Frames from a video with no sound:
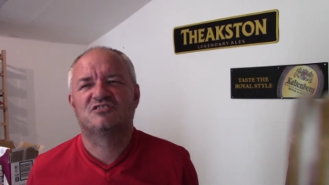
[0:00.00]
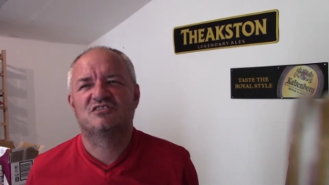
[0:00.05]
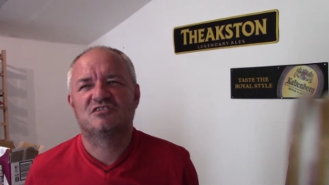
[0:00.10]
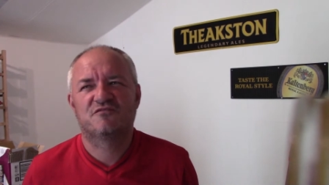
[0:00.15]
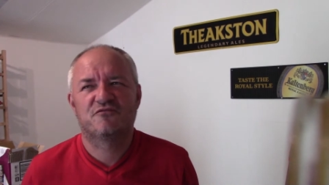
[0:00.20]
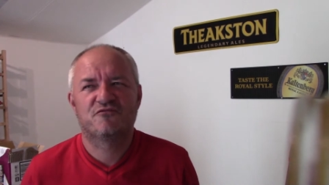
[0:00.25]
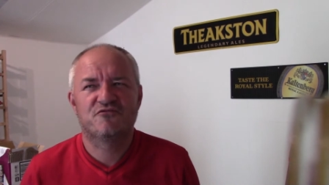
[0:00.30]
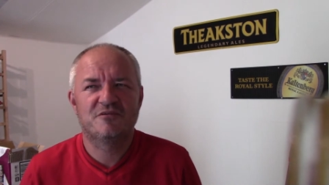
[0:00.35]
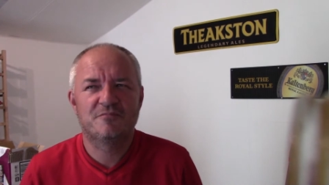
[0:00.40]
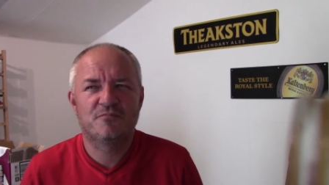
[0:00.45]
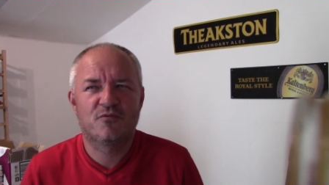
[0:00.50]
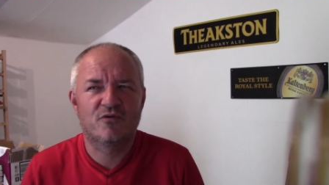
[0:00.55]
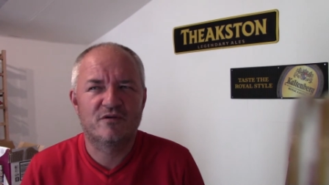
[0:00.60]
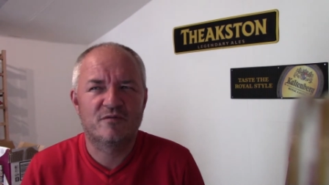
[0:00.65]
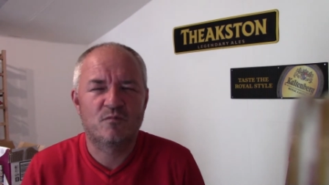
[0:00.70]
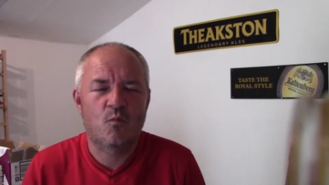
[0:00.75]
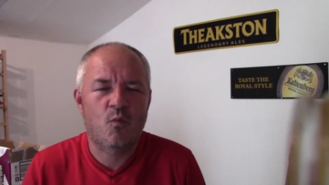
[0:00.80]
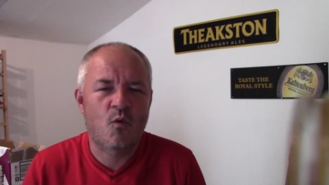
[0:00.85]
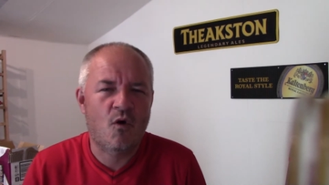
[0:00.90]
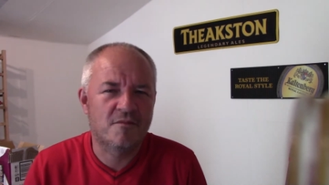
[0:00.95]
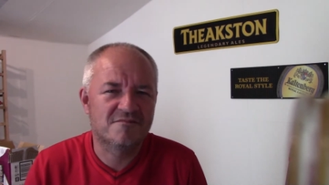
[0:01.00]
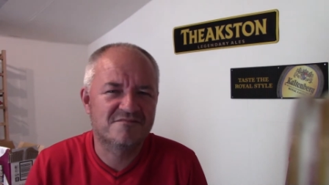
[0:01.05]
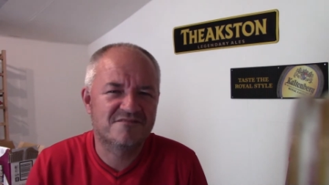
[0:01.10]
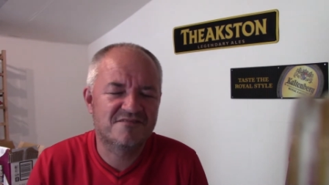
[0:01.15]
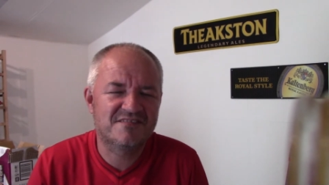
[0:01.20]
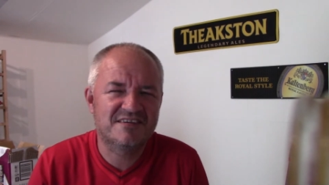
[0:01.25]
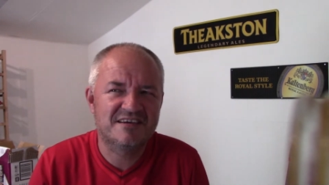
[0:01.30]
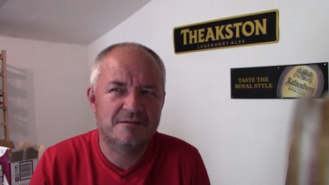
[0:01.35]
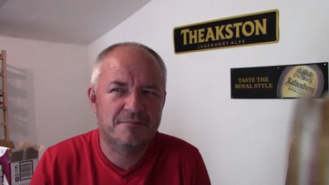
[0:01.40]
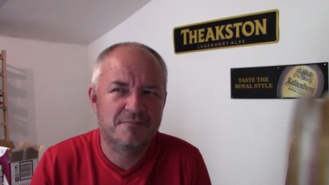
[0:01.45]
because it's 3.1
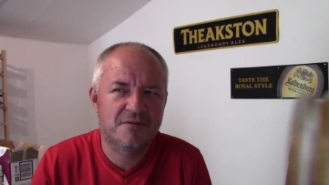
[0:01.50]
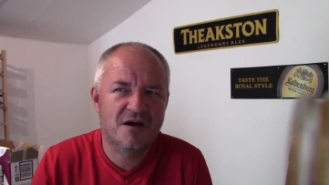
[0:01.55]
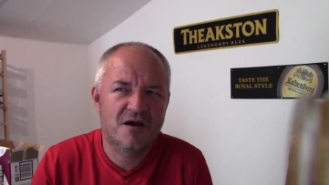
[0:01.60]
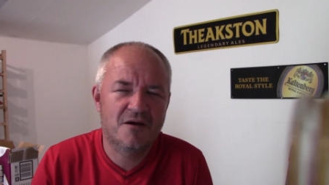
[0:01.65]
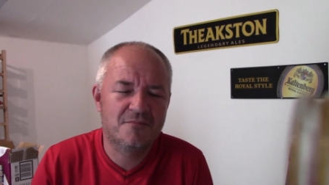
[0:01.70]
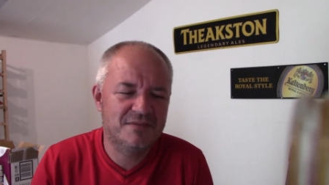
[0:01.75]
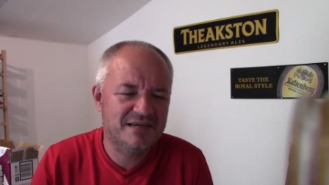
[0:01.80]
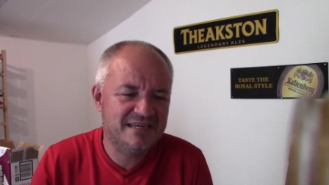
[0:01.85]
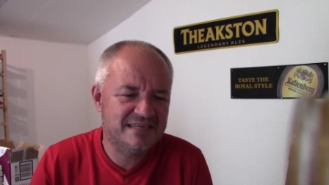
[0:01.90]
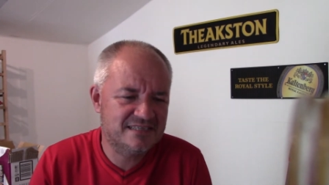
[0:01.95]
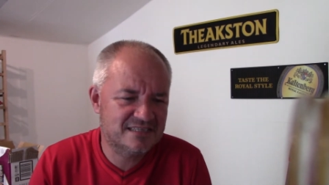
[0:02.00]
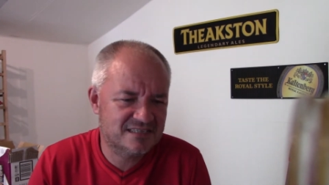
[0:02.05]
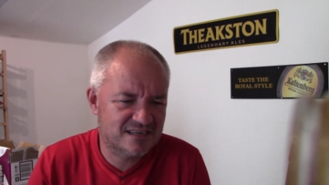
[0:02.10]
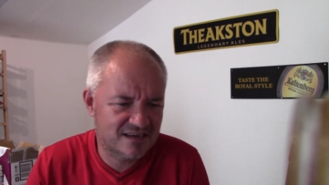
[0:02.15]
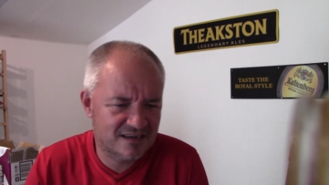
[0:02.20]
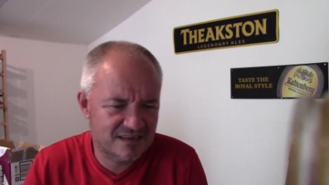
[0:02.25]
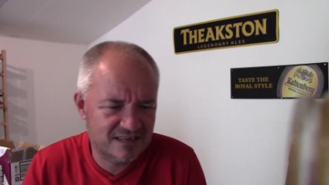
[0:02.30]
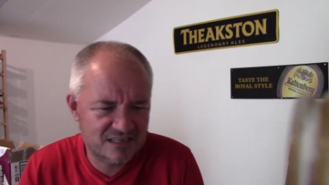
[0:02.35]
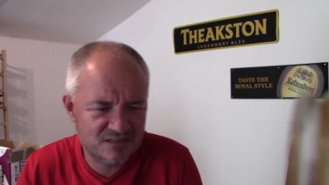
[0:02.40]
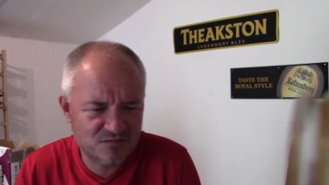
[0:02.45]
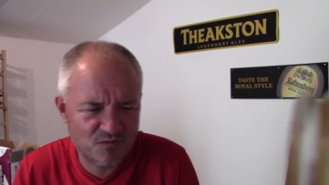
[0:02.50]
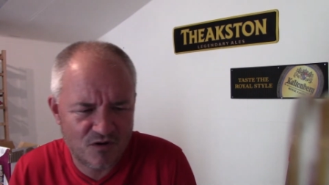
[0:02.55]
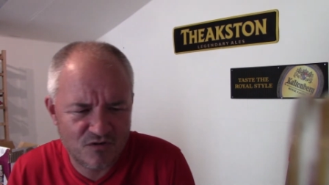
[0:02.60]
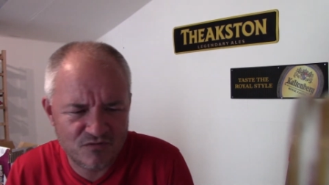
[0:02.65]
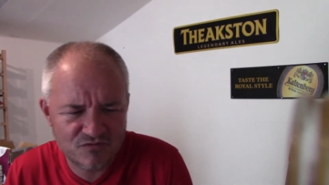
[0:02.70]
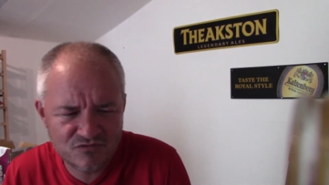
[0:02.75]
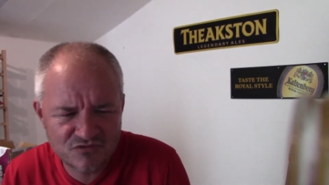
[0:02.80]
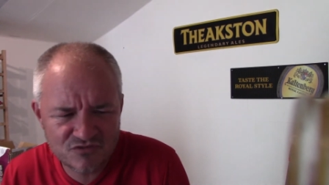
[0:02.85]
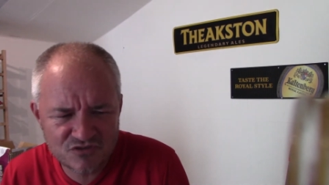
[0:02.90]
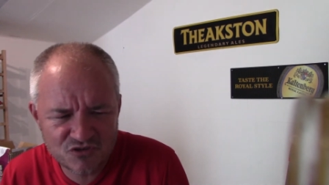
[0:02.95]
feet per metre, and it's what,
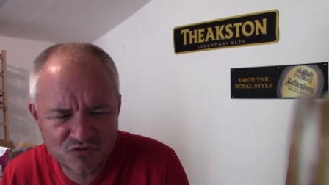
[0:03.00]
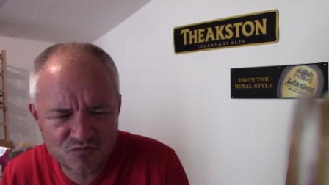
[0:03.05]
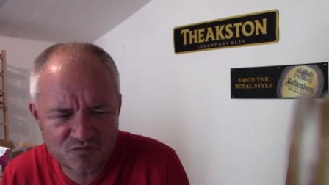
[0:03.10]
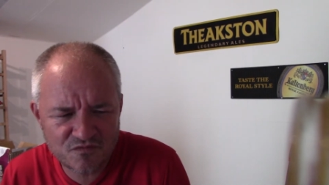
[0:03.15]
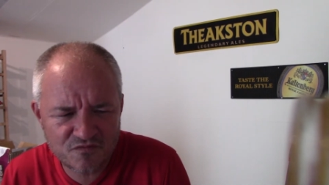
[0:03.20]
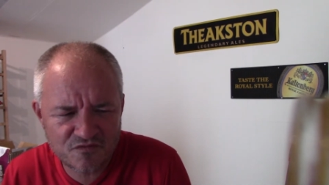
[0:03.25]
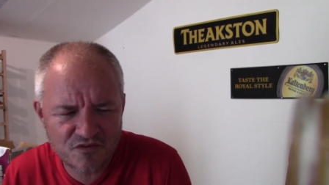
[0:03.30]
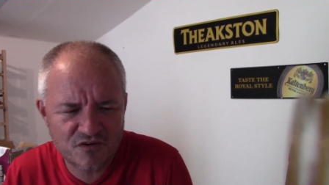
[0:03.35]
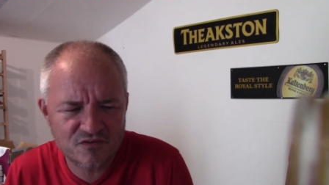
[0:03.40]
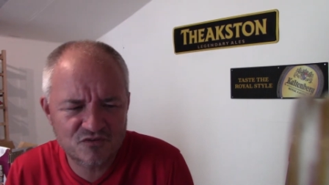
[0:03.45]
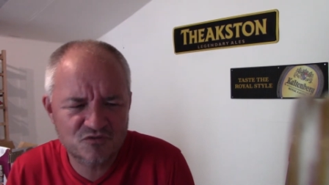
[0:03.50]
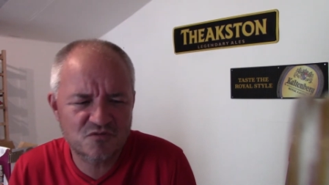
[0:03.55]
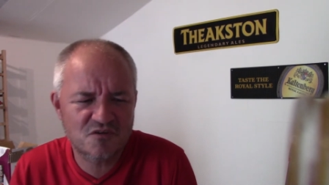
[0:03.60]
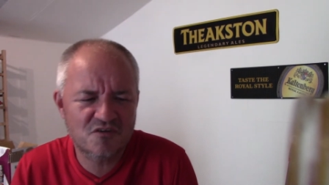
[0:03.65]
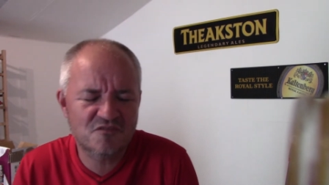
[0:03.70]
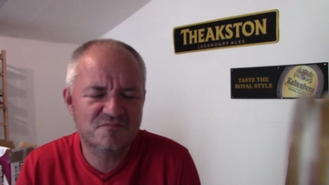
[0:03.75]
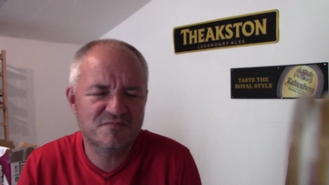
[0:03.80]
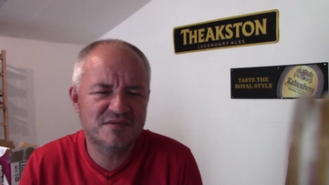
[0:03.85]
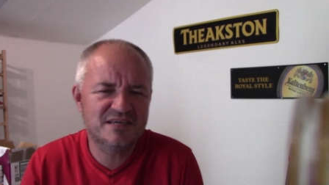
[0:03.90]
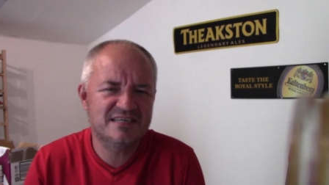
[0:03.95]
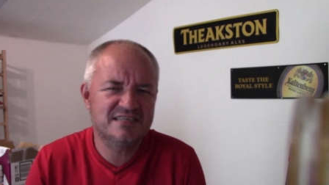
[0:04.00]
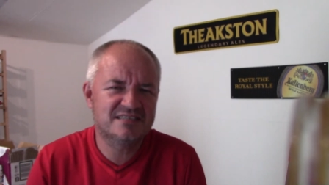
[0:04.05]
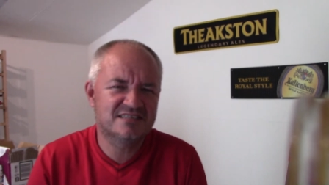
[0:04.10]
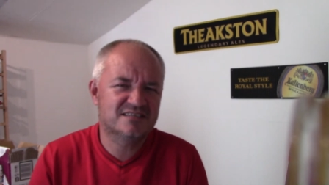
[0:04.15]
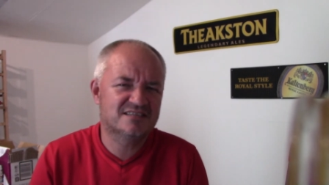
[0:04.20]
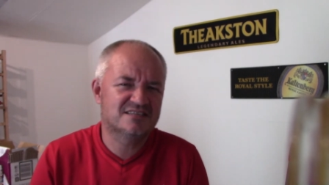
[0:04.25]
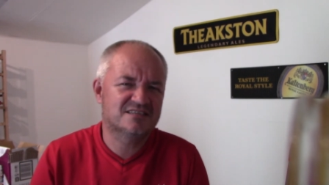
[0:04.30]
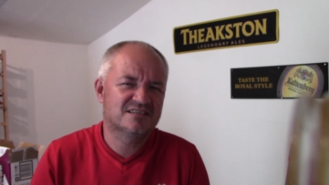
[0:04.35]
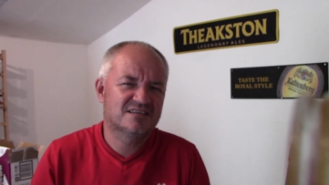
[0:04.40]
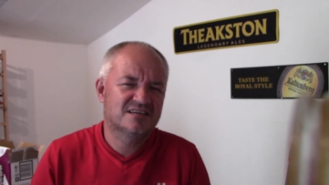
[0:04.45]
112
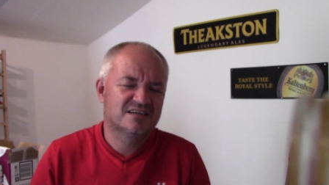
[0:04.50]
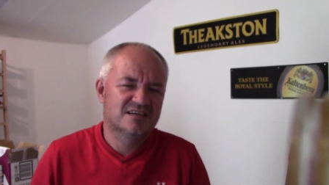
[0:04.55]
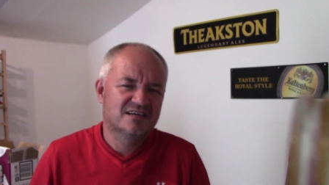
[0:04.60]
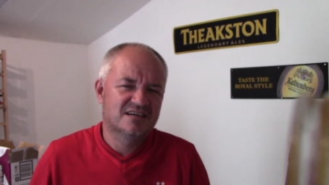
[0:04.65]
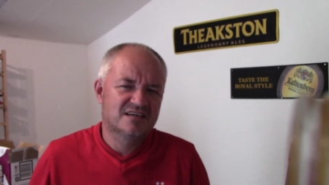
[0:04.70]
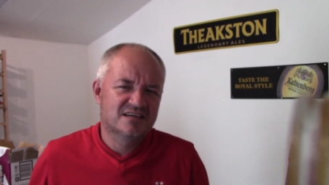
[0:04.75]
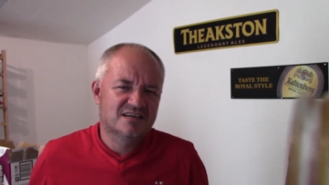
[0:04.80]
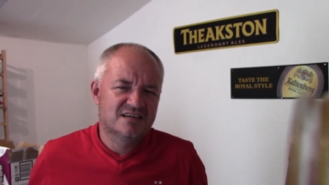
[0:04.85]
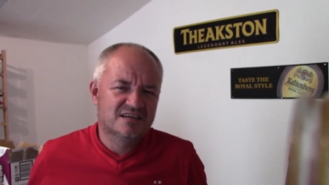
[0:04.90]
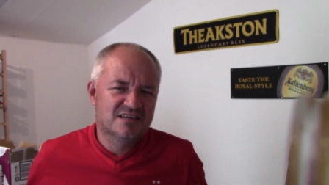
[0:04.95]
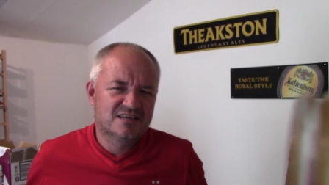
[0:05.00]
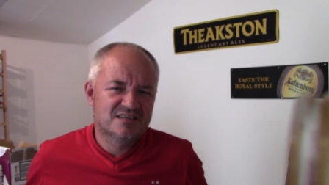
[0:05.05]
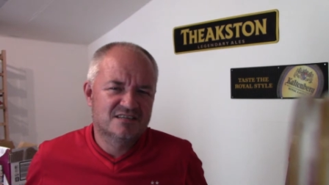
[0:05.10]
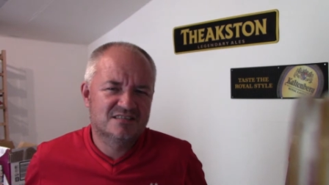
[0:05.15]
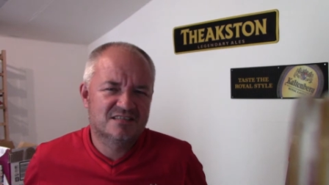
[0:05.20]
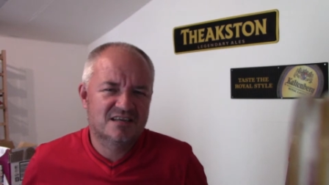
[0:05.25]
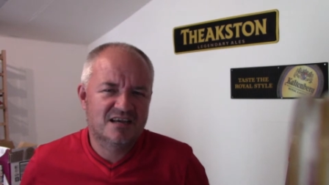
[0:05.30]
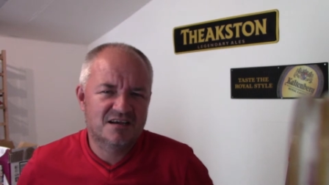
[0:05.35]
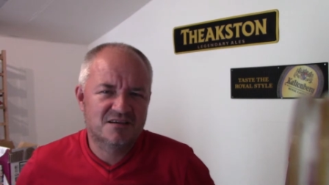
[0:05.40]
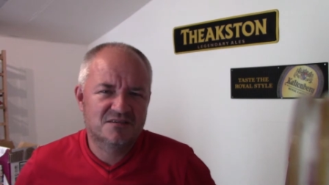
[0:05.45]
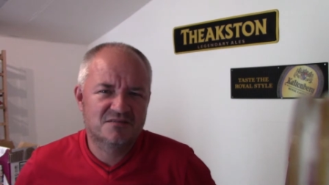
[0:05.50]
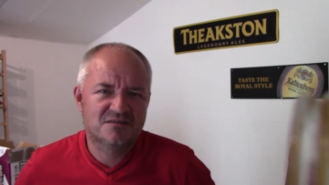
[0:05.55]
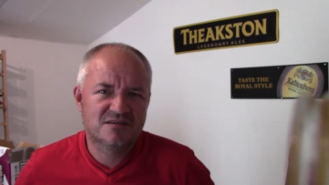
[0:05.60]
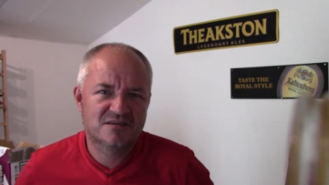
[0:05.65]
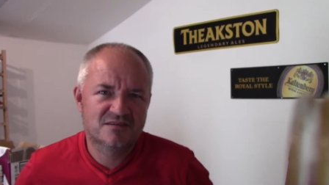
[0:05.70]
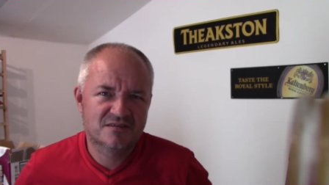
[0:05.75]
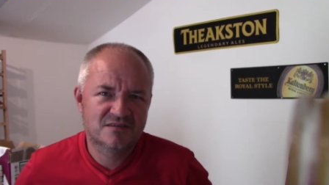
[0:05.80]
metres. So,